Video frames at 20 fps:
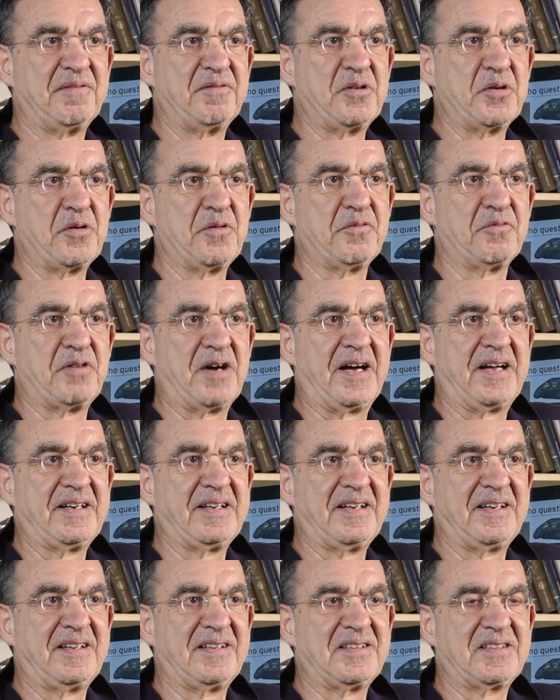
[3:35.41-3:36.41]
view
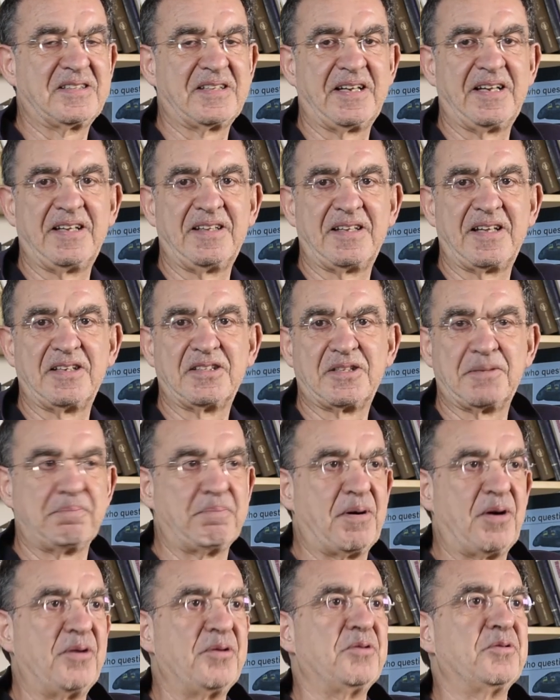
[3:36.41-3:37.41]
invariants and as a
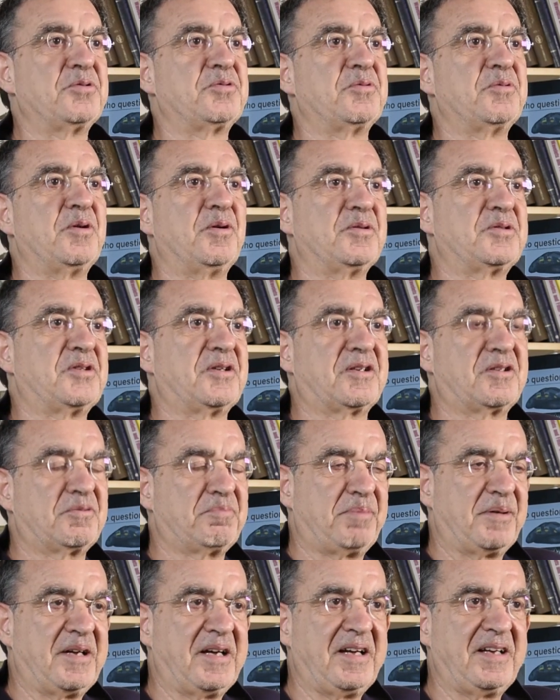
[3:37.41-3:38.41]
bonus we also
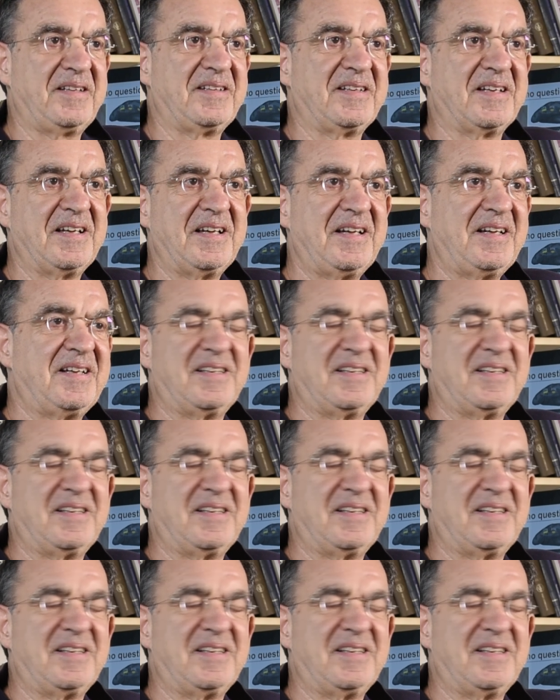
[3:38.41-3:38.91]
explain